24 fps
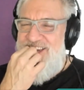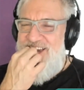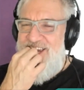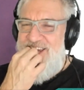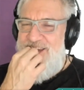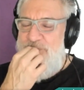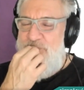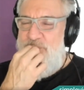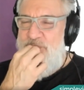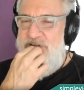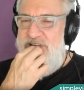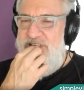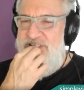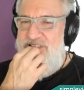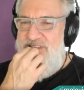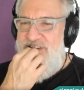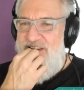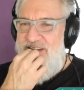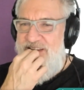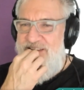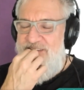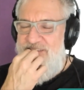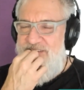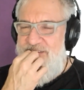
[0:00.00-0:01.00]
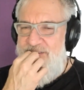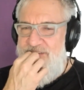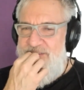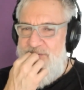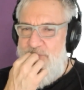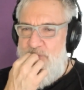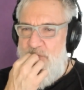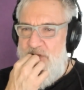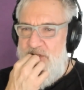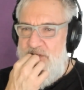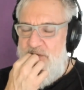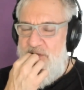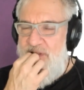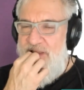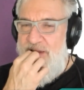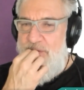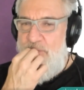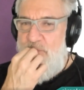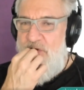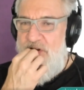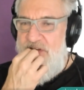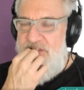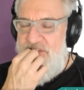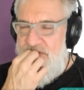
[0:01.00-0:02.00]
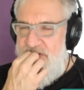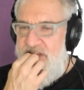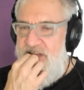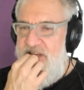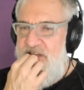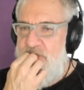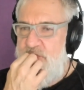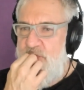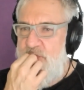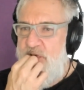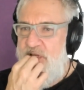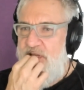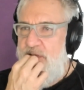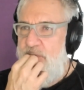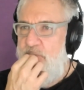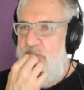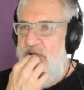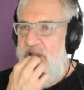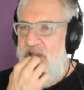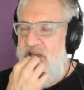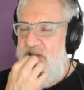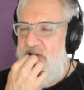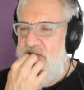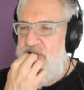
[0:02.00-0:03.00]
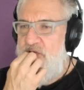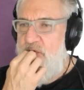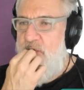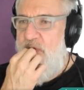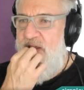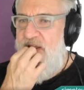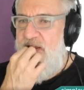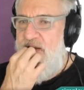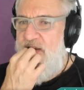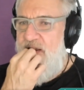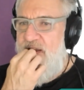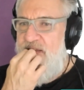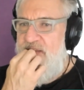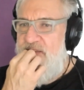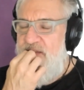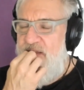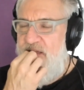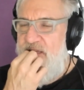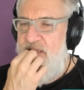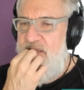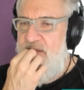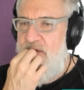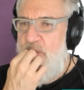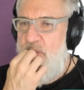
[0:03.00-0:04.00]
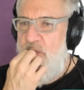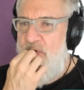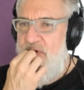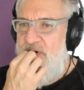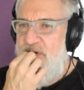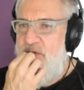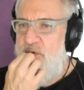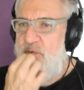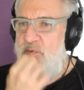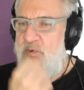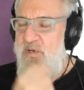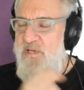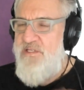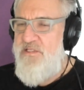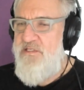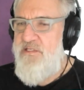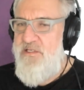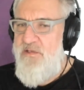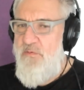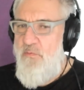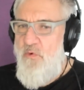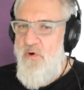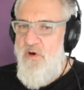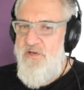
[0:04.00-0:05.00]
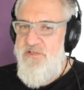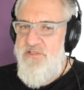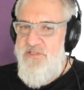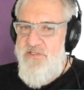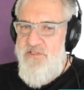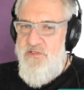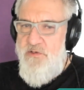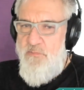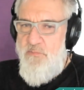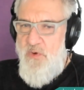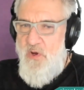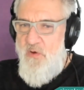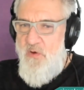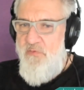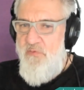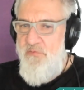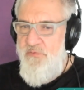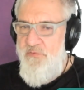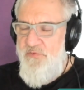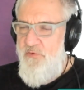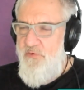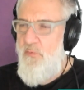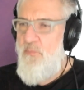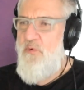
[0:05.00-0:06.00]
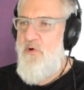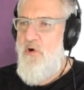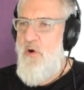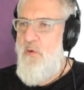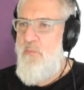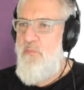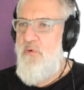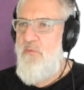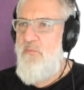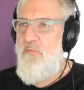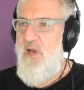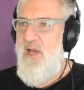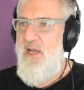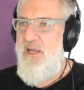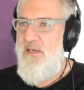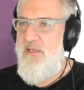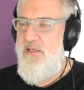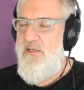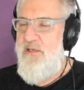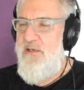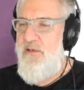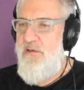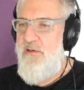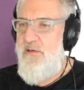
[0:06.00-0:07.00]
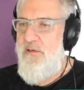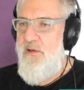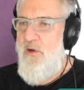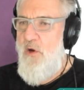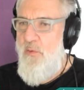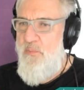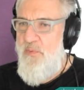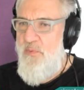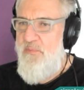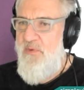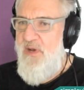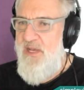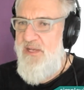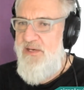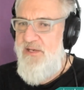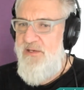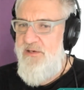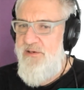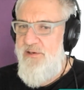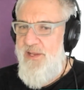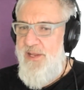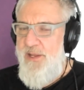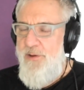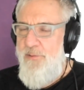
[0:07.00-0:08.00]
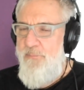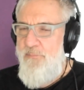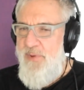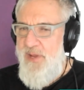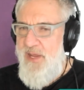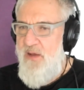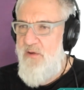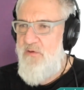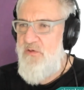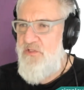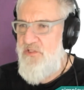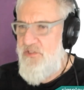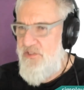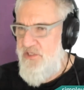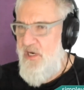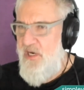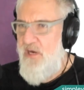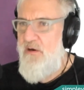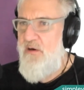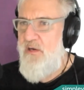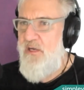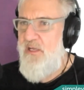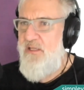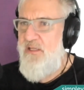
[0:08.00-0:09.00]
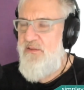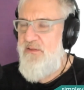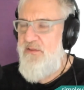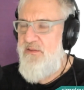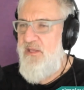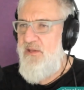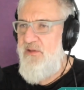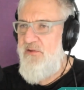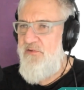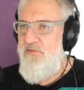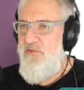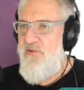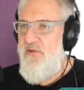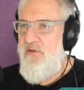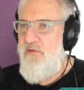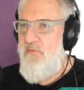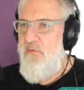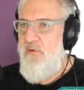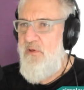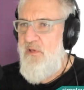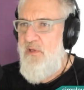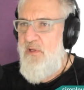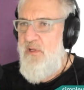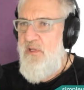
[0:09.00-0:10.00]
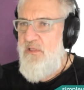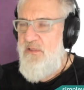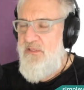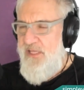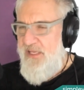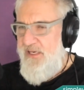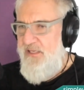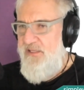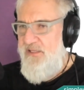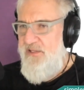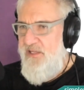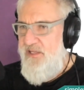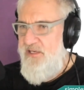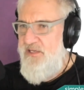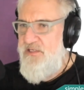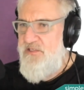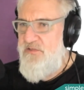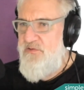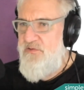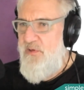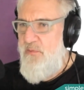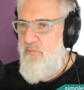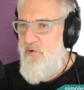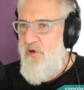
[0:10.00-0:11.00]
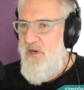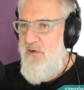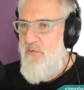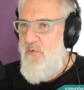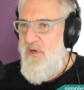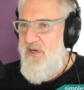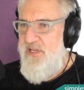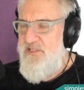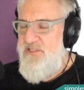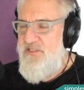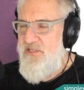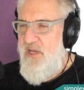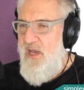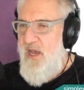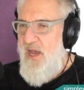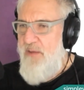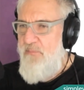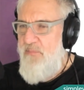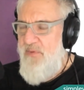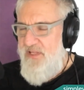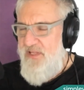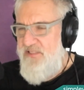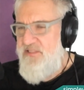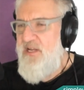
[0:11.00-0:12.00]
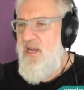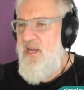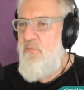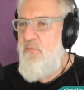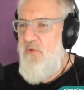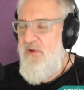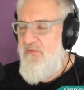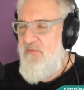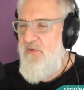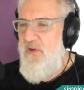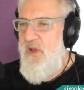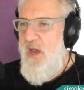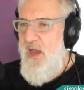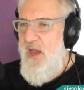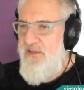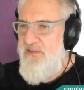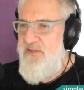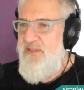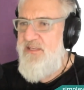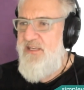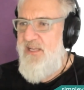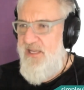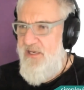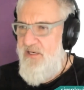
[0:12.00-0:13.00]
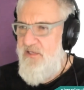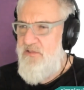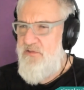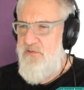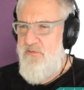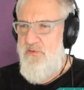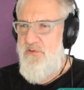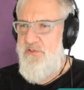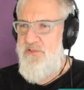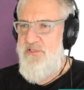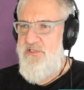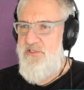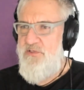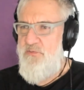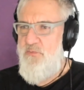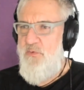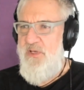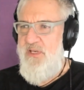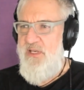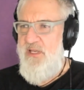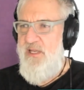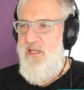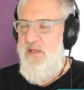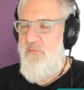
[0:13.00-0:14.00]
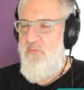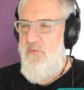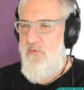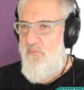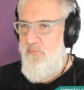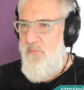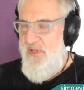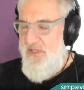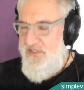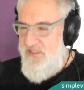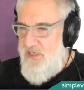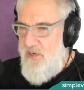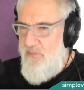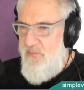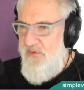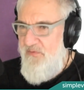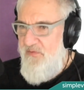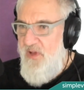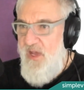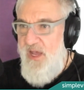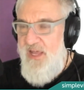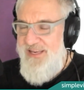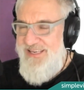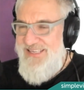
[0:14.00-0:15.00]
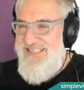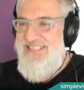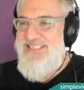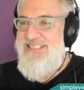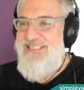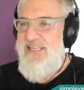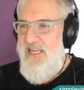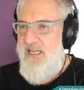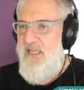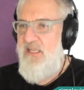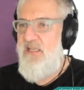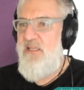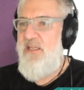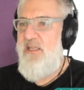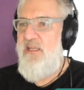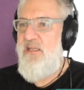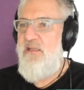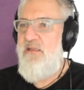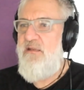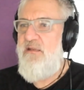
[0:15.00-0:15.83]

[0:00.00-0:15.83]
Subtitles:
appreciate the mutual admiration. It is really big and it's great. And I think one of the reasons it works is you're both super open-minded about sharing things and letting the industry bring what it's got. By the time we've got the data sources we need, by the time we've got daily